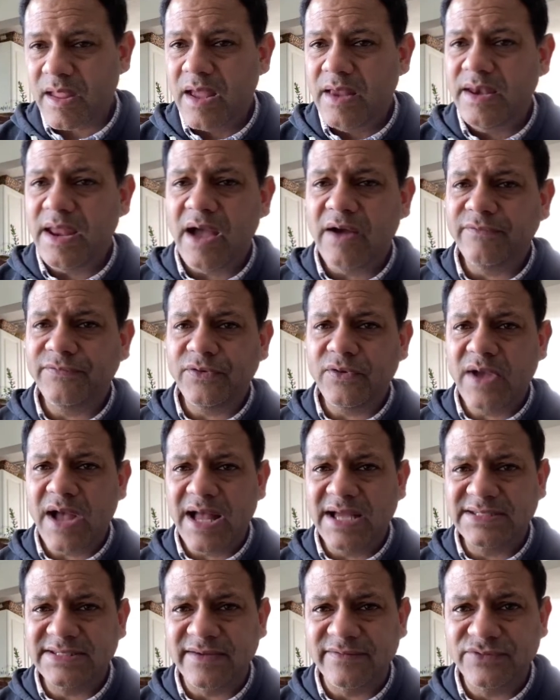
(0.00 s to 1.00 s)
Now, if you
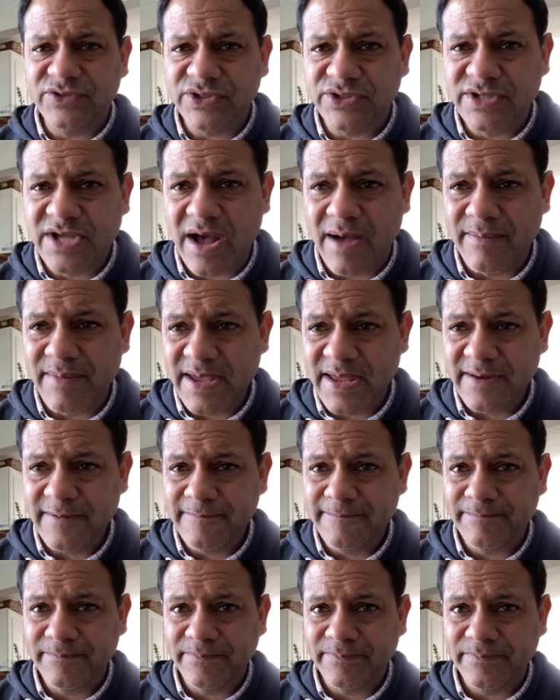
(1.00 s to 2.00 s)
guys have just come in
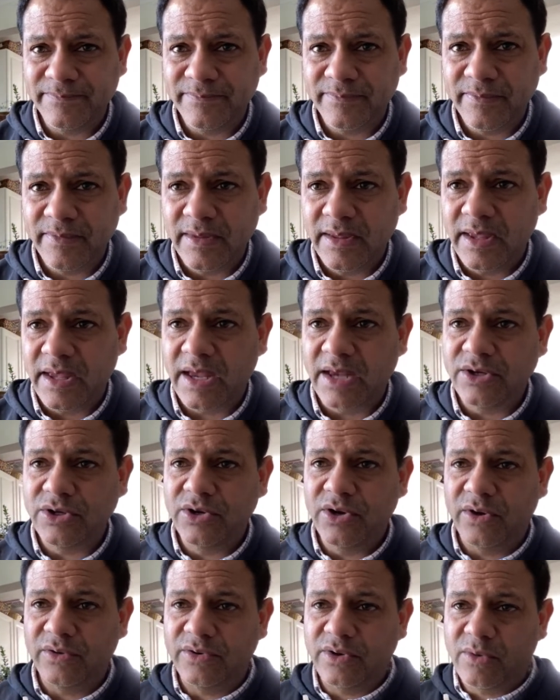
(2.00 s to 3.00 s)
and you
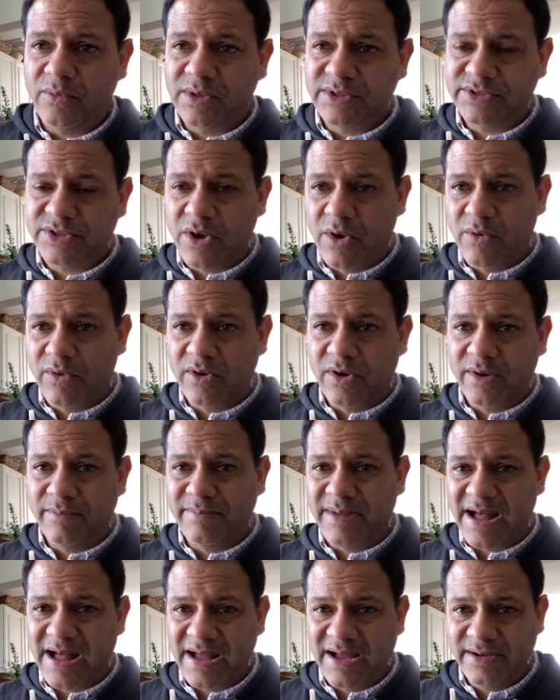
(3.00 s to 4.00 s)
don't know what's going
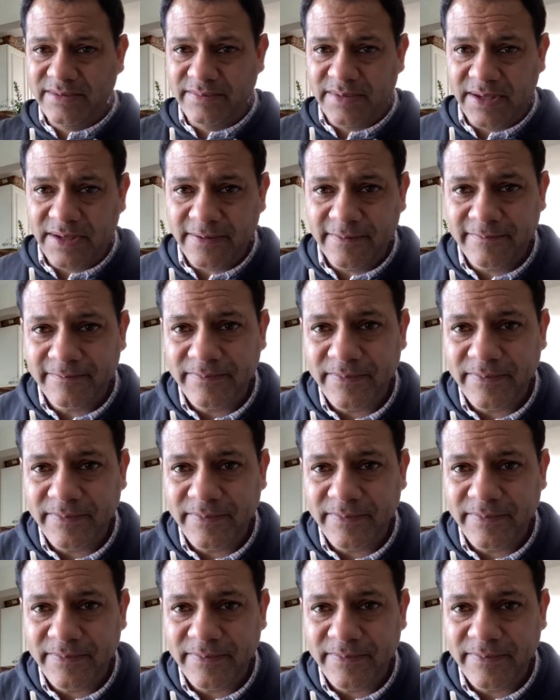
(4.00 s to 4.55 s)
on behind me,